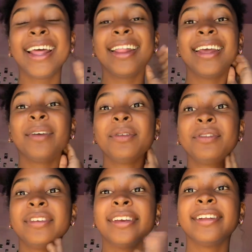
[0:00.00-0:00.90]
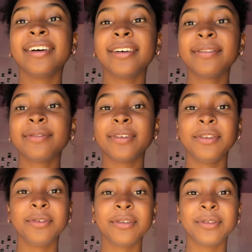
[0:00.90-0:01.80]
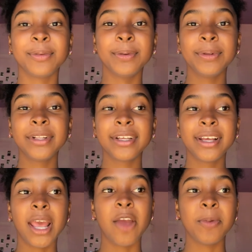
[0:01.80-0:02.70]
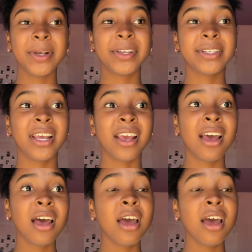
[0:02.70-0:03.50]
Like when you take it off, when you go to school, everybody's just like,